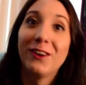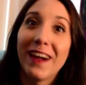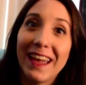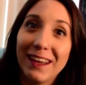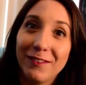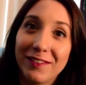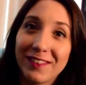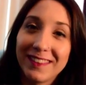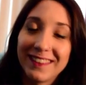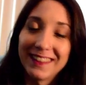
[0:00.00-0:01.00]
Grave.
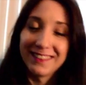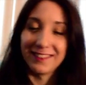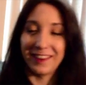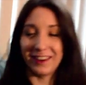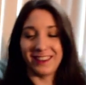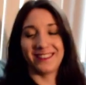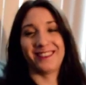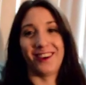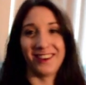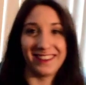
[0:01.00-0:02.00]
That is a very good song.